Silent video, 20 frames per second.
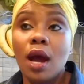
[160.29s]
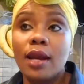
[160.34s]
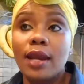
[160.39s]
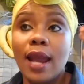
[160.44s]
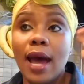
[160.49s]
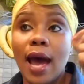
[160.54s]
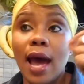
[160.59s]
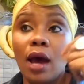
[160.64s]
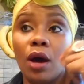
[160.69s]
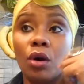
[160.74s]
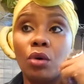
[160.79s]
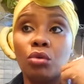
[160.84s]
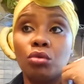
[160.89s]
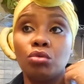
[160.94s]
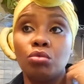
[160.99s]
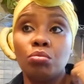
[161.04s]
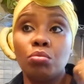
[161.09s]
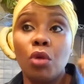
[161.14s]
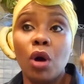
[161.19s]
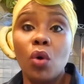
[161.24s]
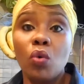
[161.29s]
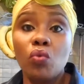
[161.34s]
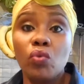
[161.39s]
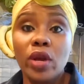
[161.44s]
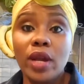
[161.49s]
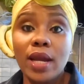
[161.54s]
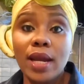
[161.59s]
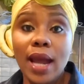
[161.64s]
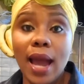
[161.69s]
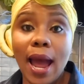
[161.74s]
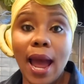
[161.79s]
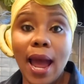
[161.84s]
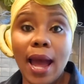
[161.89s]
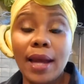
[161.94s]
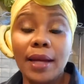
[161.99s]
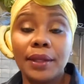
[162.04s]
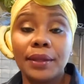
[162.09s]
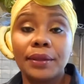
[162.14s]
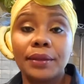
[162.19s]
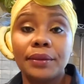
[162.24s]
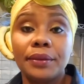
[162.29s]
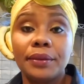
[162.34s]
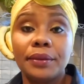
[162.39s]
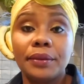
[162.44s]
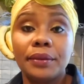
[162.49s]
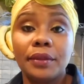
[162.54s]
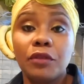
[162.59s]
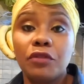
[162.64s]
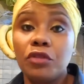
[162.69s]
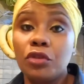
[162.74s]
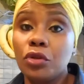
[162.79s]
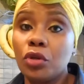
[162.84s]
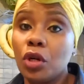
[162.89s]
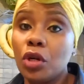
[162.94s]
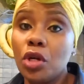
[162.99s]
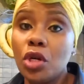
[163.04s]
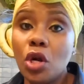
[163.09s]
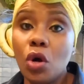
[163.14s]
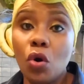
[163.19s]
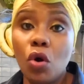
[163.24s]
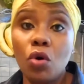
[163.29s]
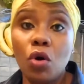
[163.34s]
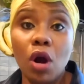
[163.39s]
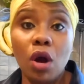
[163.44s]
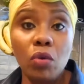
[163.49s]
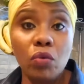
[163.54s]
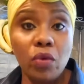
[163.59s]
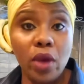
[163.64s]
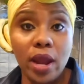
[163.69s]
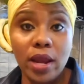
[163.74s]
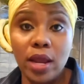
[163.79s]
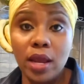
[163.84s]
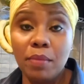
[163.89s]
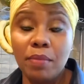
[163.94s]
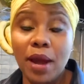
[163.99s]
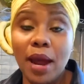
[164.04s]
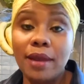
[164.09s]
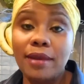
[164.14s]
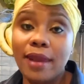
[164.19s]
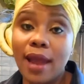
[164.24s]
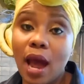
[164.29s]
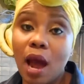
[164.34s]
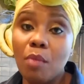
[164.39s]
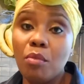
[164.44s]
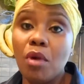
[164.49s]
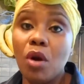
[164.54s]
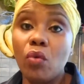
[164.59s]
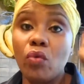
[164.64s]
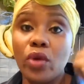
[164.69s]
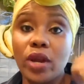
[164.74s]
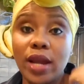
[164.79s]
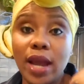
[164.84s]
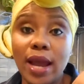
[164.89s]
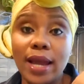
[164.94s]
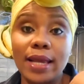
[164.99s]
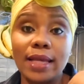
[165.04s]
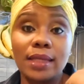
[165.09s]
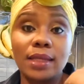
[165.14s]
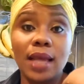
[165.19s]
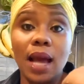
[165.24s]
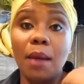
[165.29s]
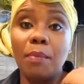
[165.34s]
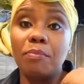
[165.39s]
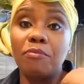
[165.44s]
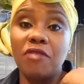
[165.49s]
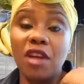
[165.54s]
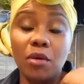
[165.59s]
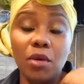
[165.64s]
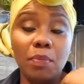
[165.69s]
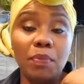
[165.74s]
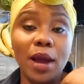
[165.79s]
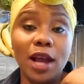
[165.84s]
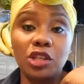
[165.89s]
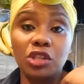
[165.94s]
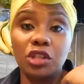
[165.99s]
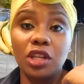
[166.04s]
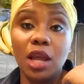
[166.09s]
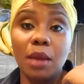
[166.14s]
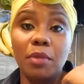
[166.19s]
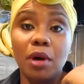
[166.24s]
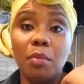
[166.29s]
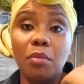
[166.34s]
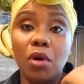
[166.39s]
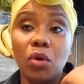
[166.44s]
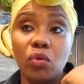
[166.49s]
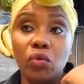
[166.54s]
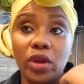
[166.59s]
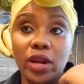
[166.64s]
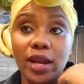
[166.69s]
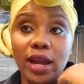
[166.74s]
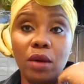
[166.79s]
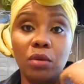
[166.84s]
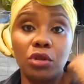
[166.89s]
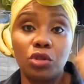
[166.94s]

Now, Moringa, if you don't know already by now, I'm very passionate about Moringa.